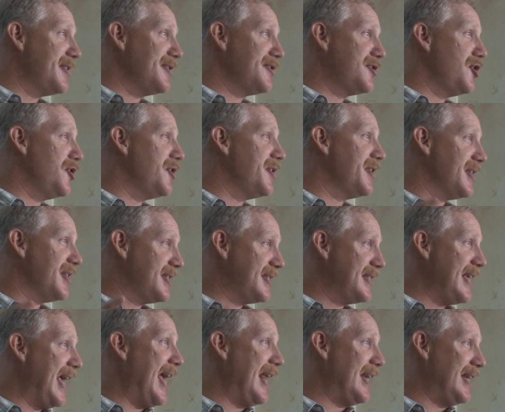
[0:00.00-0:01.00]
is due to the
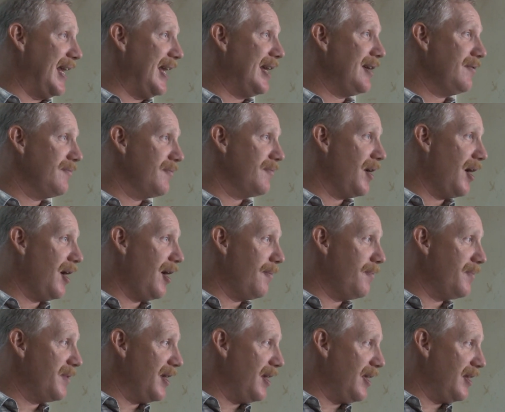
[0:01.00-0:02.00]
sanding.
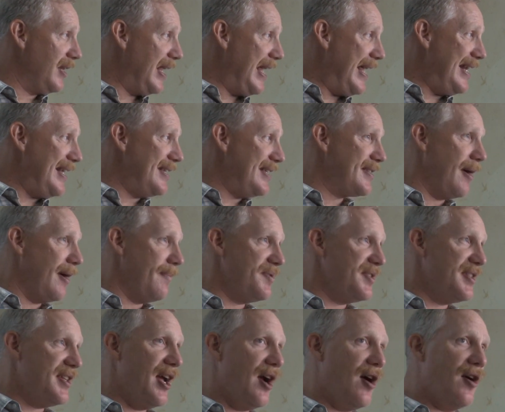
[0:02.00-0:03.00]
The ladies
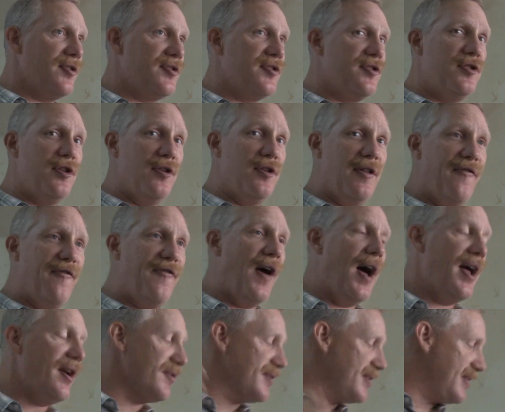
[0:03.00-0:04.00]
upstairs do the
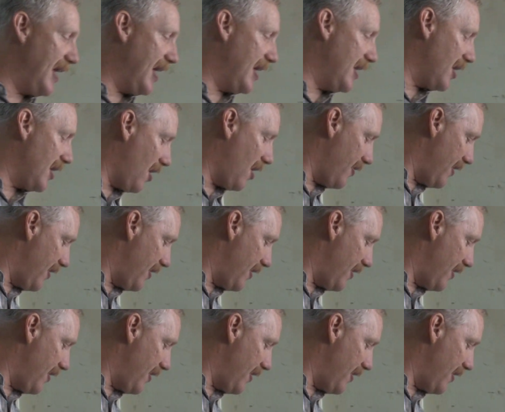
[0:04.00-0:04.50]
final sanding on